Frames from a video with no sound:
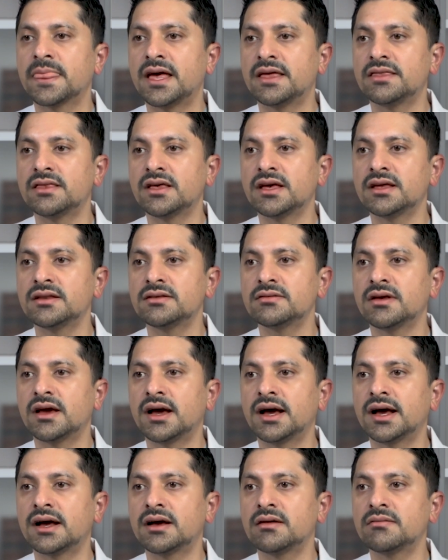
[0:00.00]
And then
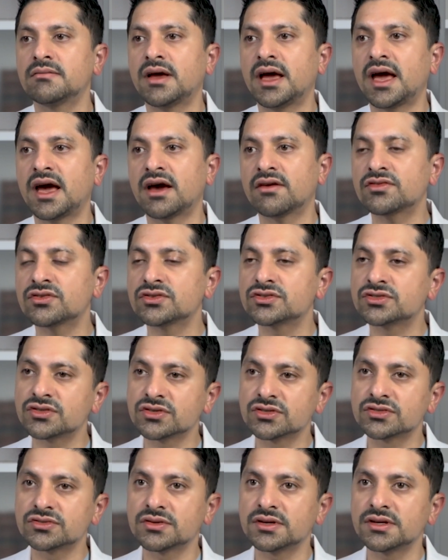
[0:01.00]
after
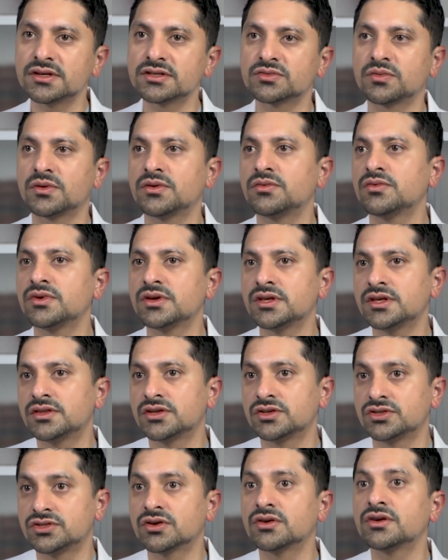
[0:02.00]
surgery is when really
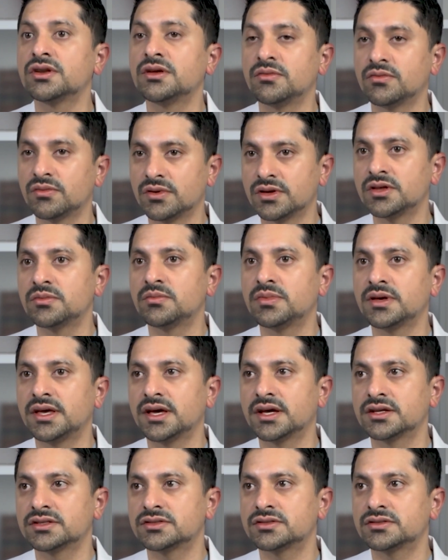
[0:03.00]
the journey really
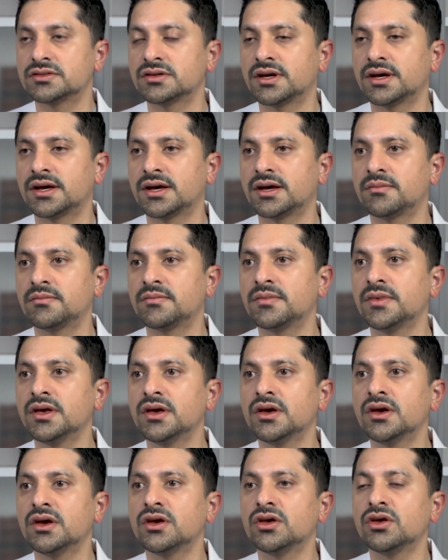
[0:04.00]
begins.
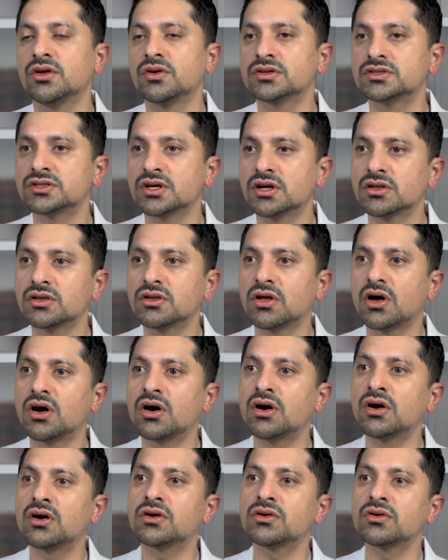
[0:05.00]
You know, it's a
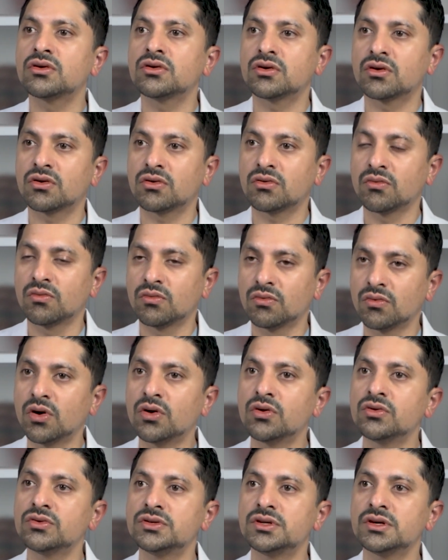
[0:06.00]
long
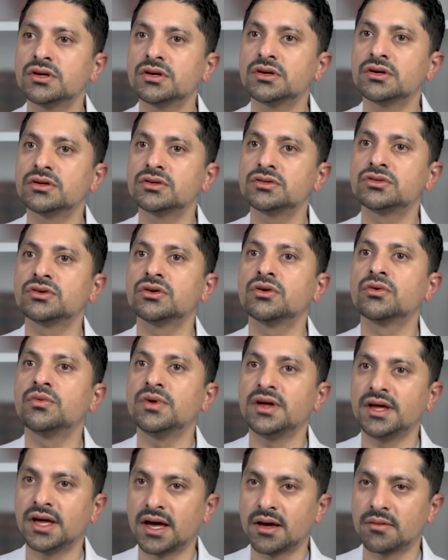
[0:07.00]
road to
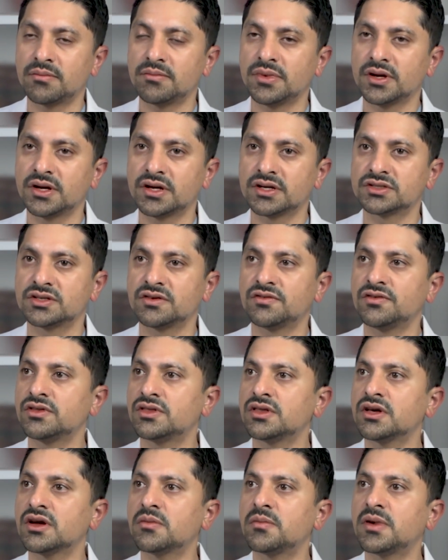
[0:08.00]
rehab, because if you
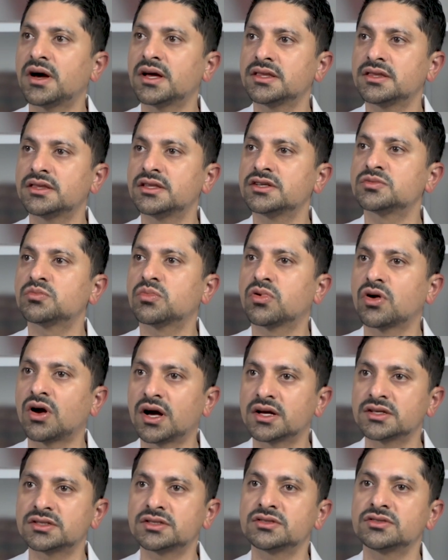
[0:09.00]
think about this
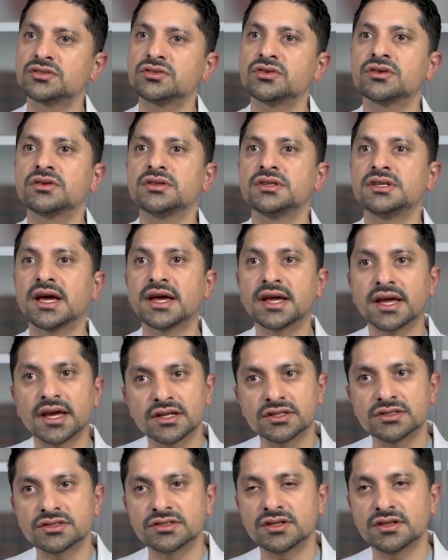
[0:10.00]
process took
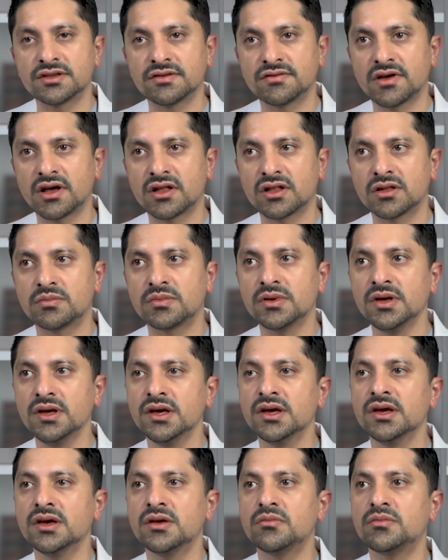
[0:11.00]
decades to develop,
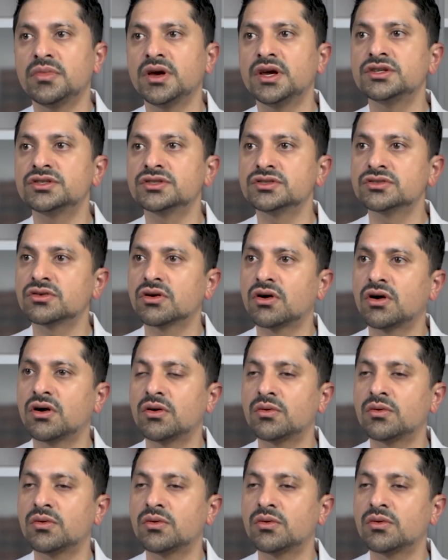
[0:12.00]
patients are